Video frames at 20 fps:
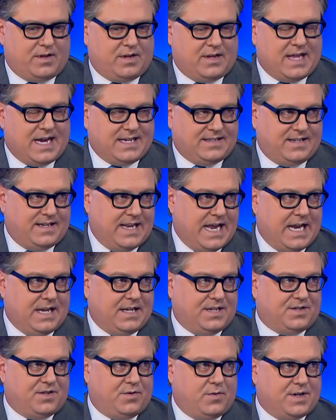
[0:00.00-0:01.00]
In the
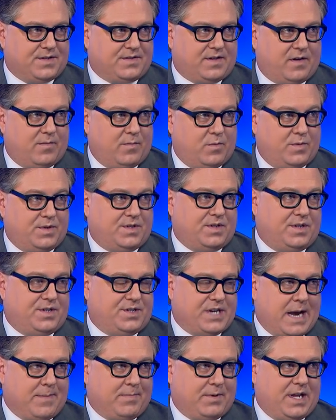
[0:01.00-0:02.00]
1980s, the U.S. government went to the
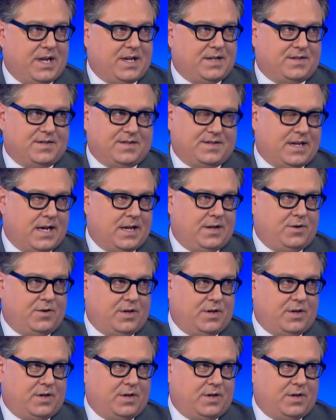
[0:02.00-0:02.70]
Japanese and said,